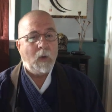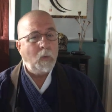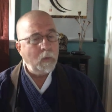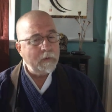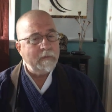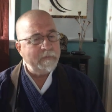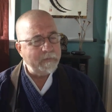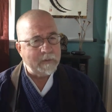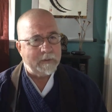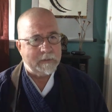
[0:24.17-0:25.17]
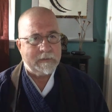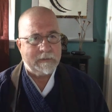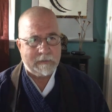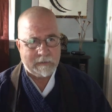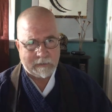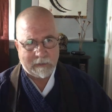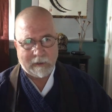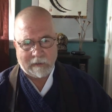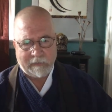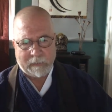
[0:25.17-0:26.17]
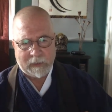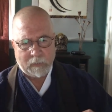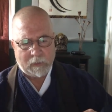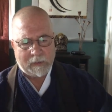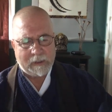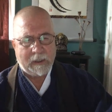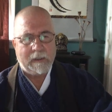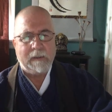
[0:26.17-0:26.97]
We're an affiliate of Empty Moon Zen.